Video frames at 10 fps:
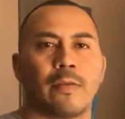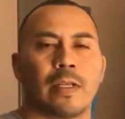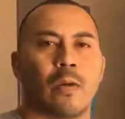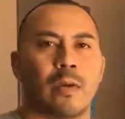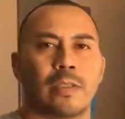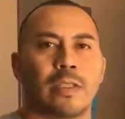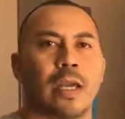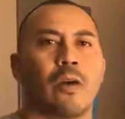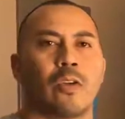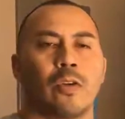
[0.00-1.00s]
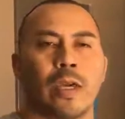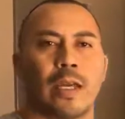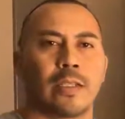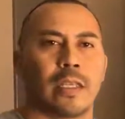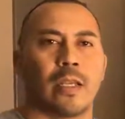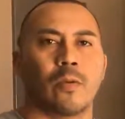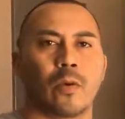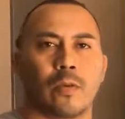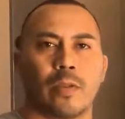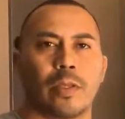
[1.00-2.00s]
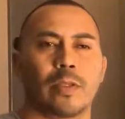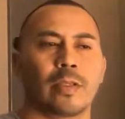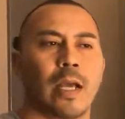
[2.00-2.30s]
and I want to see how you guys can work with us."